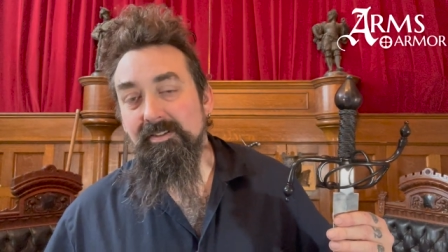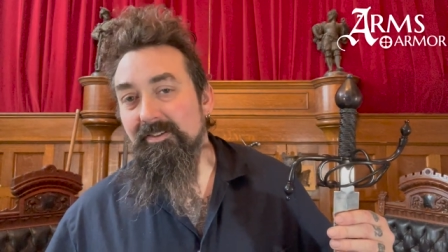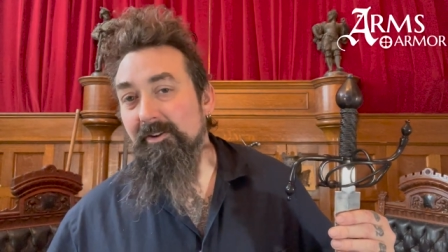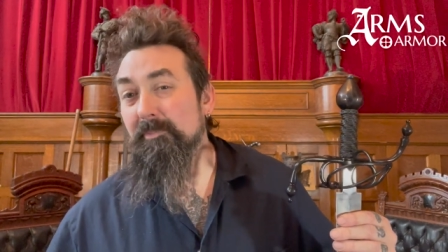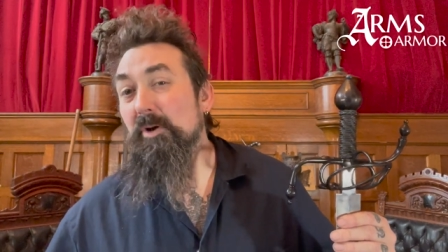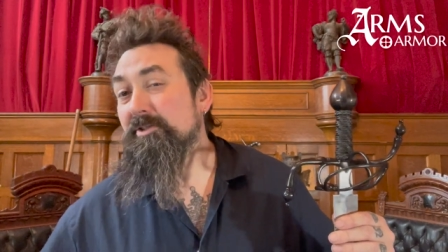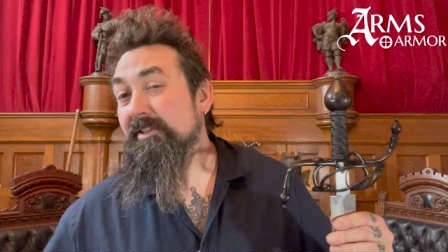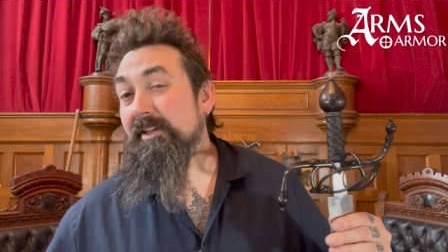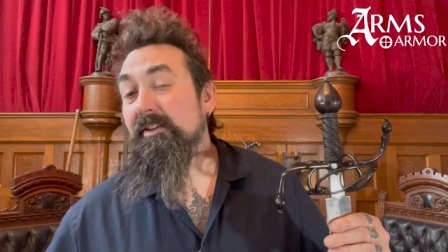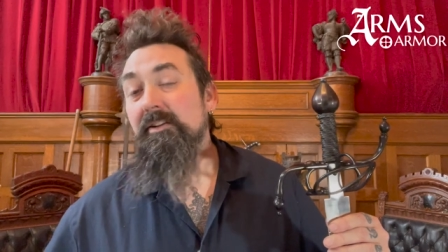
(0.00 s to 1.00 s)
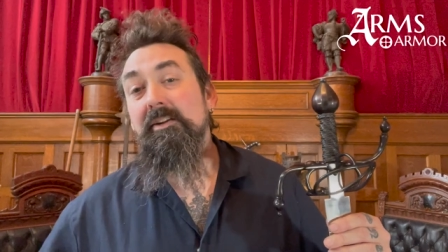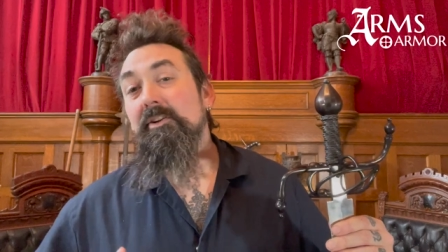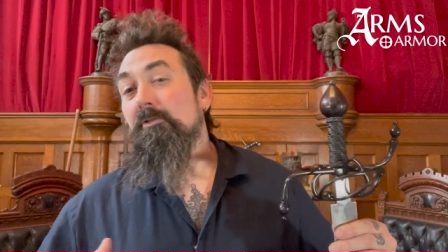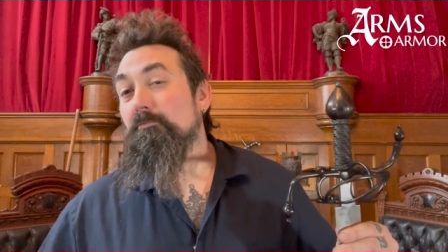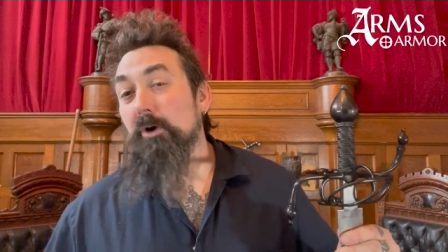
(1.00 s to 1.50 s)
They were mostly
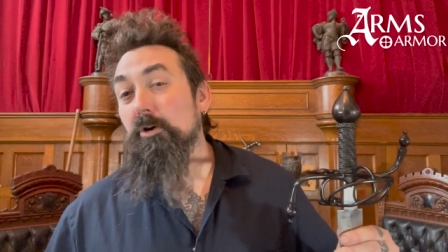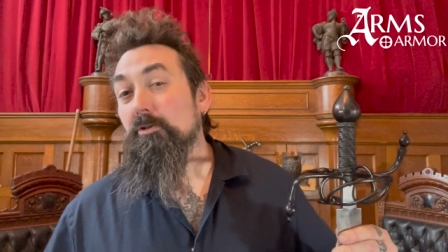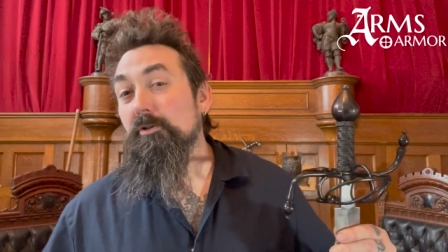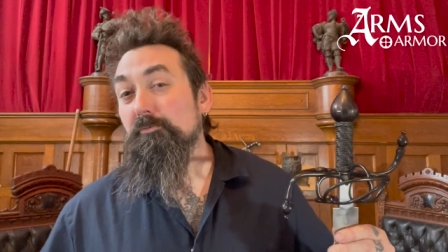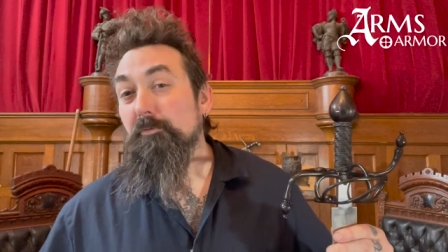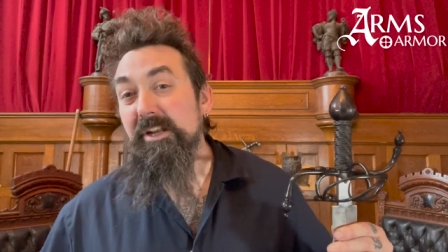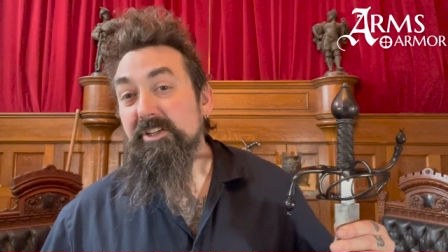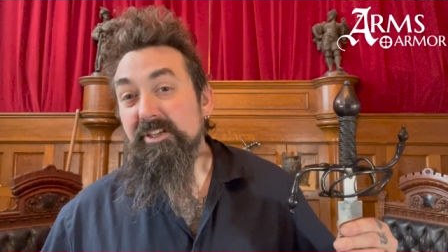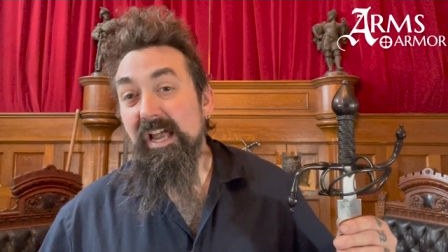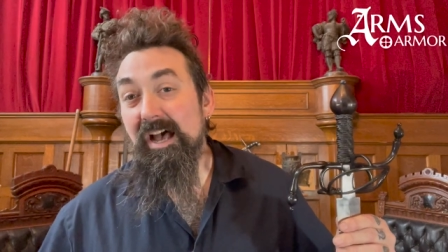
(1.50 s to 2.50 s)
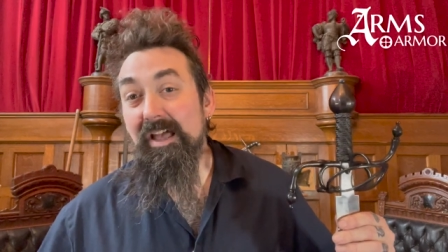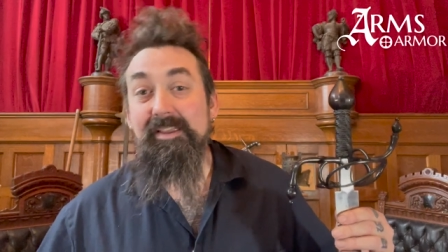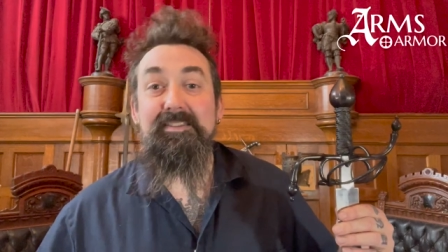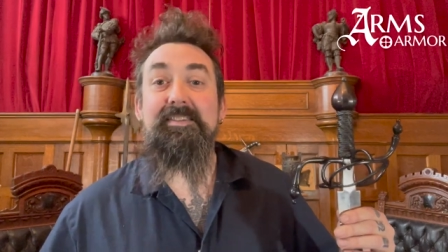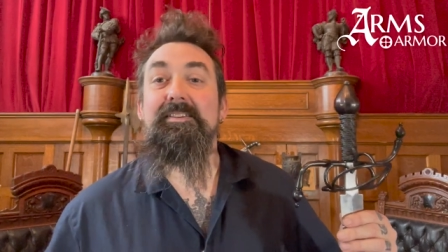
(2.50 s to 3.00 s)
rural, rich
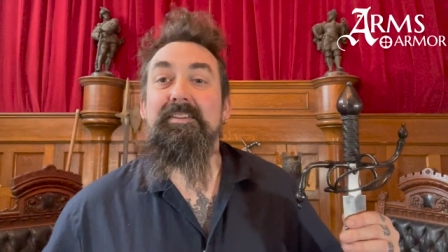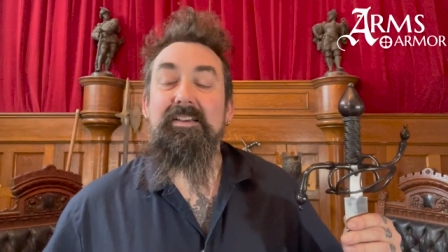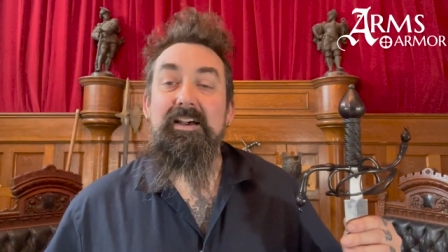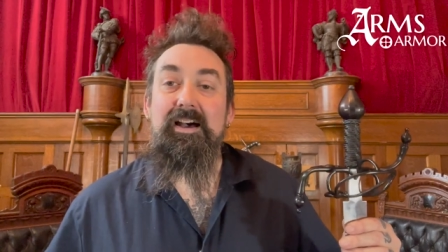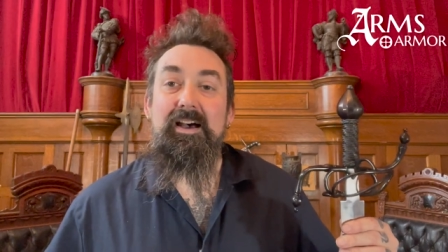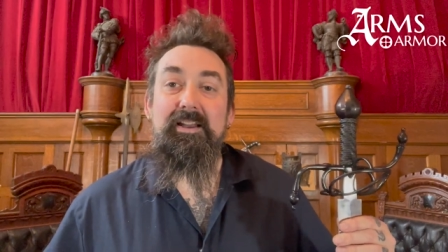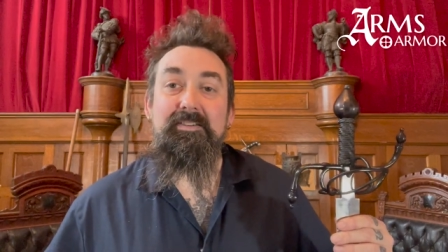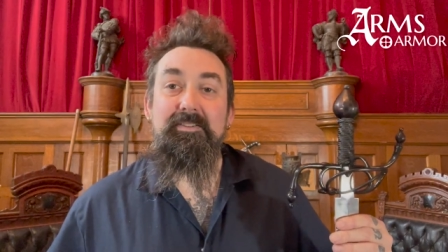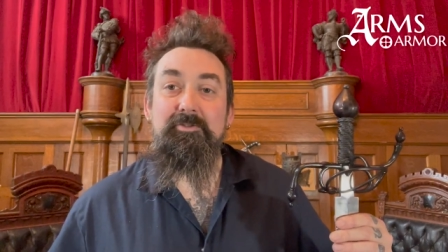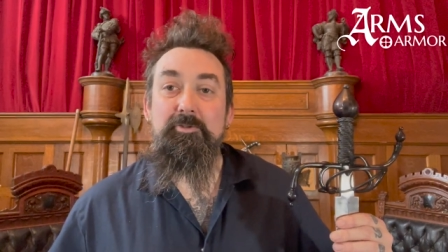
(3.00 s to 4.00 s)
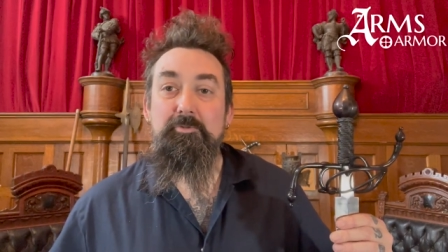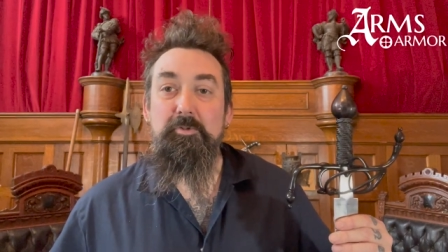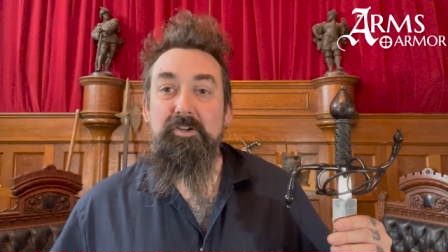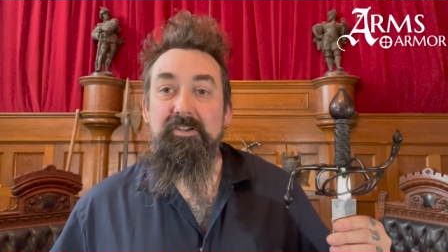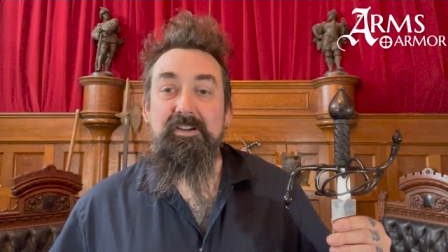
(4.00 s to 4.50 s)
guys uh, who
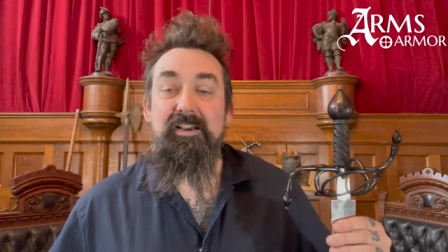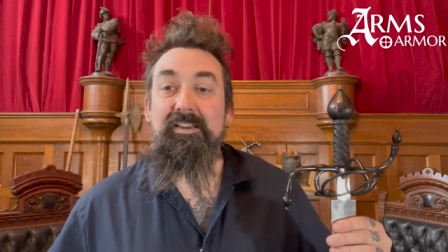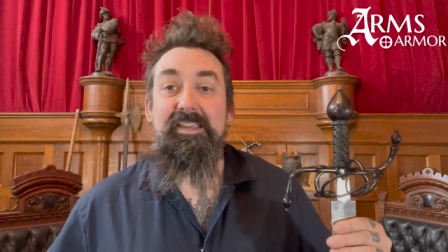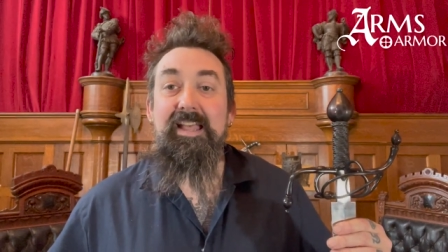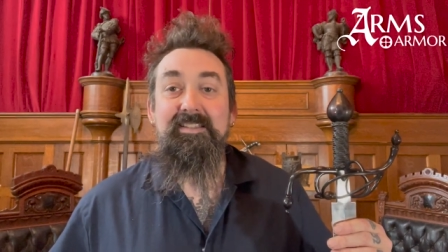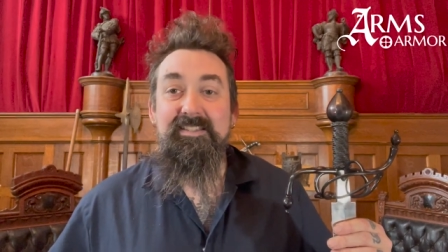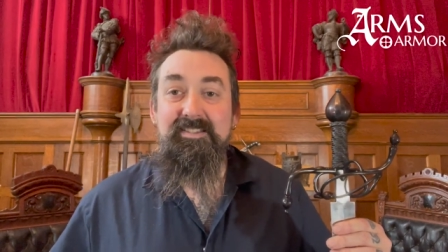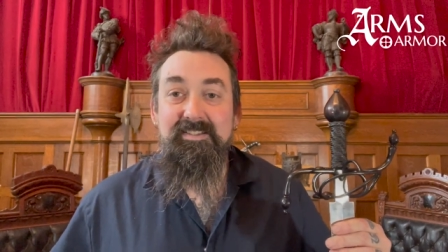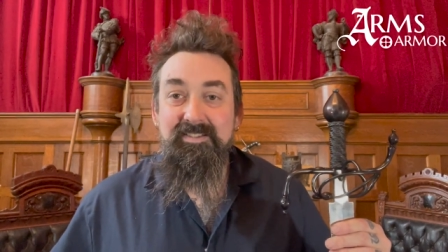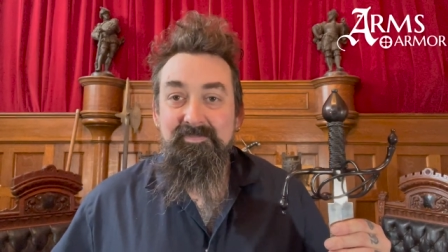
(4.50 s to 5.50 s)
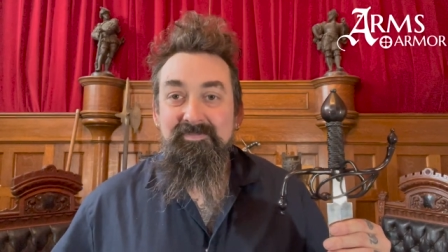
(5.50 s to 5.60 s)
were against